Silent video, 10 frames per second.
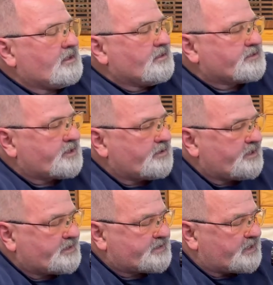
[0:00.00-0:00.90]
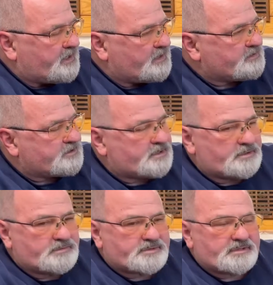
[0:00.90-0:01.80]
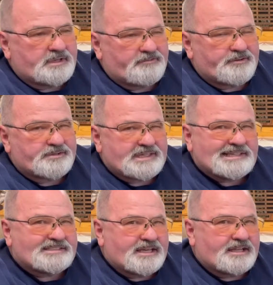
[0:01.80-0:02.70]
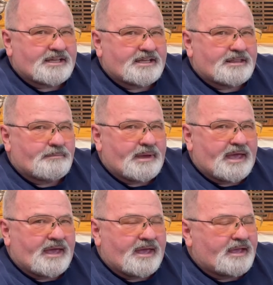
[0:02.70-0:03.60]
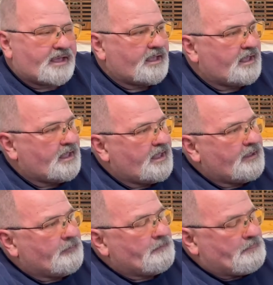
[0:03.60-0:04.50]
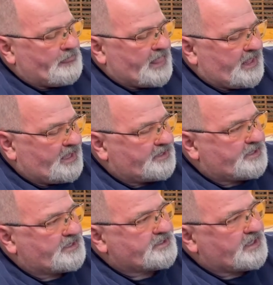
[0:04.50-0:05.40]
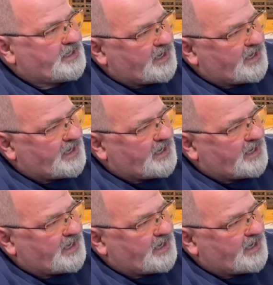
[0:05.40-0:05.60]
so that as the gun shoots, if there's any settling in the bag, it doesn't get